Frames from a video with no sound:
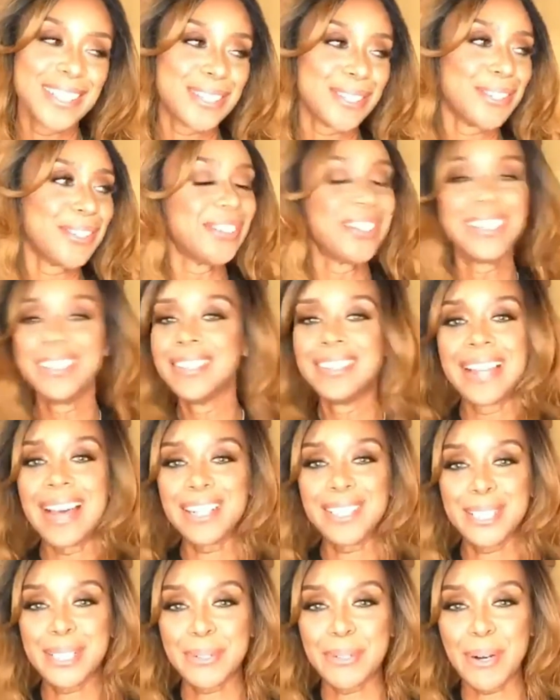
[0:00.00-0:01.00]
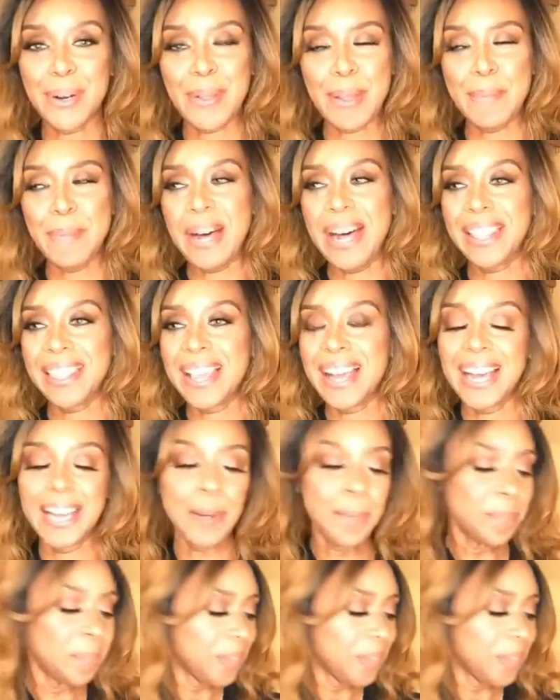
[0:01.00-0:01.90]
so not to worry about that.